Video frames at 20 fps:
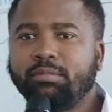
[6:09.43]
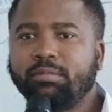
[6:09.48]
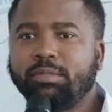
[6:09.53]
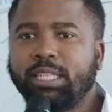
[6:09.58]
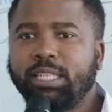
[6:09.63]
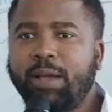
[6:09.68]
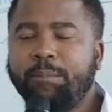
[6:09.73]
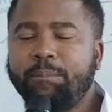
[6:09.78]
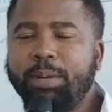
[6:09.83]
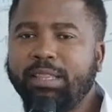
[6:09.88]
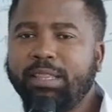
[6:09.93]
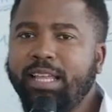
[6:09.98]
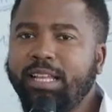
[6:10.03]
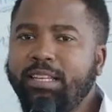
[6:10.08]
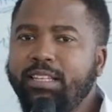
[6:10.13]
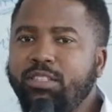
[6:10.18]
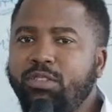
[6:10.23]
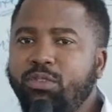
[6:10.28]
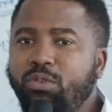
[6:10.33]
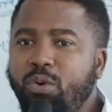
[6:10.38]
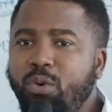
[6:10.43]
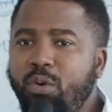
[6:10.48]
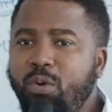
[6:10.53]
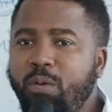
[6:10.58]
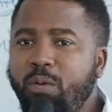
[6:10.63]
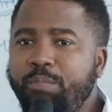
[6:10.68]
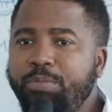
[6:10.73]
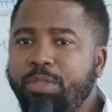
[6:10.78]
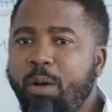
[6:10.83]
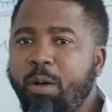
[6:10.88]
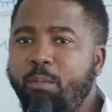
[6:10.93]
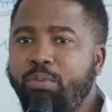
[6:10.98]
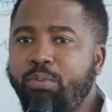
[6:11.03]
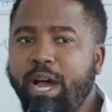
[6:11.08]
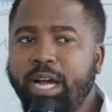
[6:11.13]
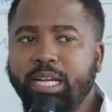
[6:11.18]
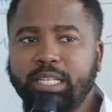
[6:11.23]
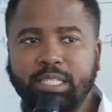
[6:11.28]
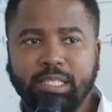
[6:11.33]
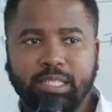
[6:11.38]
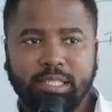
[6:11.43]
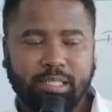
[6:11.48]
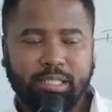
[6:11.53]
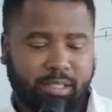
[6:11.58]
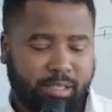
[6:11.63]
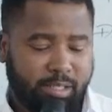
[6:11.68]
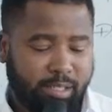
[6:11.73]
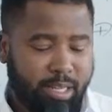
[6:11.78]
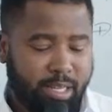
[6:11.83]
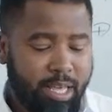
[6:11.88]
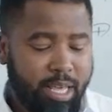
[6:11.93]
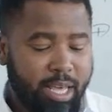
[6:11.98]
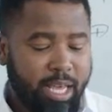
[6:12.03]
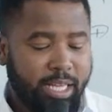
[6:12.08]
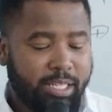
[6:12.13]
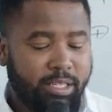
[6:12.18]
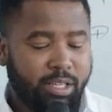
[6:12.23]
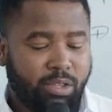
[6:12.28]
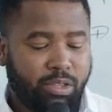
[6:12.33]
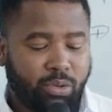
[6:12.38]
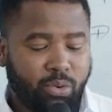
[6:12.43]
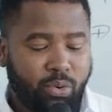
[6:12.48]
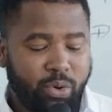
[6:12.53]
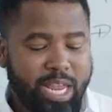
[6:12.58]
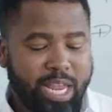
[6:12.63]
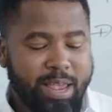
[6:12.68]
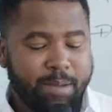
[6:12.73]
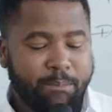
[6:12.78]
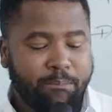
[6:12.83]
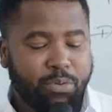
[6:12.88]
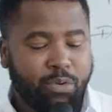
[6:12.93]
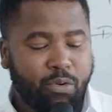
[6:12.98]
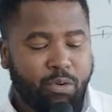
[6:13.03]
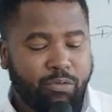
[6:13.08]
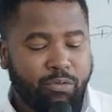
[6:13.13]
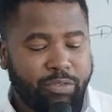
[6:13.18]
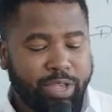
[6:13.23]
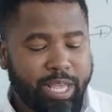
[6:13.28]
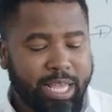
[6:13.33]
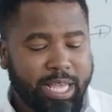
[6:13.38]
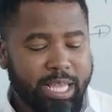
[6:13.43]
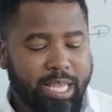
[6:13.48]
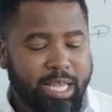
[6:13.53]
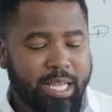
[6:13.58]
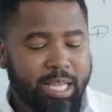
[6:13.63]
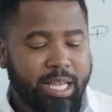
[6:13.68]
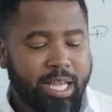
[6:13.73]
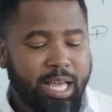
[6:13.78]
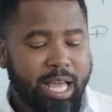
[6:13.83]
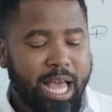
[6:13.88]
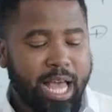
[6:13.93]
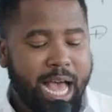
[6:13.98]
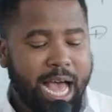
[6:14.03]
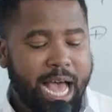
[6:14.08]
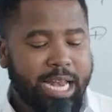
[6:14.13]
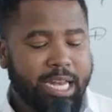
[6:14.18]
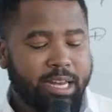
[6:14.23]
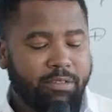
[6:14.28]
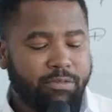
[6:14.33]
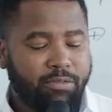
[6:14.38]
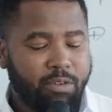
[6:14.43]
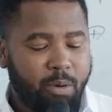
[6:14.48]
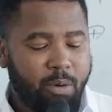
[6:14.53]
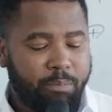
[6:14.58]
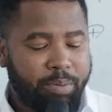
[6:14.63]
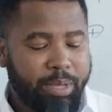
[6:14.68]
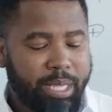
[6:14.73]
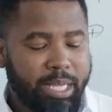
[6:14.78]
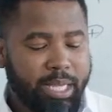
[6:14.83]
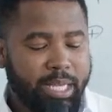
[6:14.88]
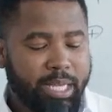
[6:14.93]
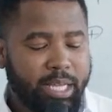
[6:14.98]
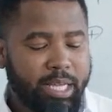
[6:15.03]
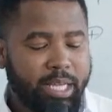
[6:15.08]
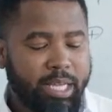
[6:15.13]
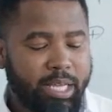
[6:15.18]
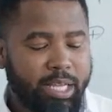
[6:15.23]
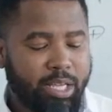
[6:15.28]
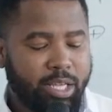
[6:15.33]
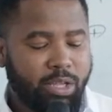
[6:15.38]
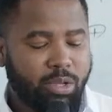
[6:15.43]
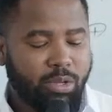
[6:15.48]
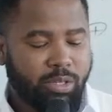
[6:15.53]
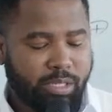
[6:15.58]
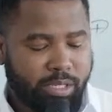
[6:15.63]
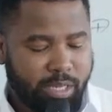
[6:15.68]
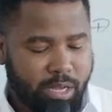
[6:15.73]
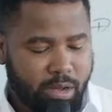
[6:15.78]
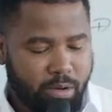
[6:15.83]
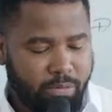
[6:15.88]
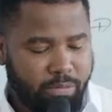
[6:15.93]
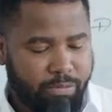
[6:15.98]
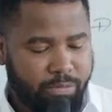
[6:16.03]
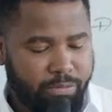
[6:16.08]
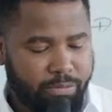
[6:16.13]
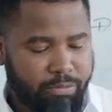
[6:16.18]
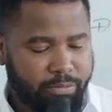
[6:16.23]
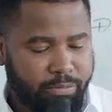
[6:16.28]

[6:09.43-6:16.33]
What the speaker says: But that is through practice. It is through improving and developing yourself.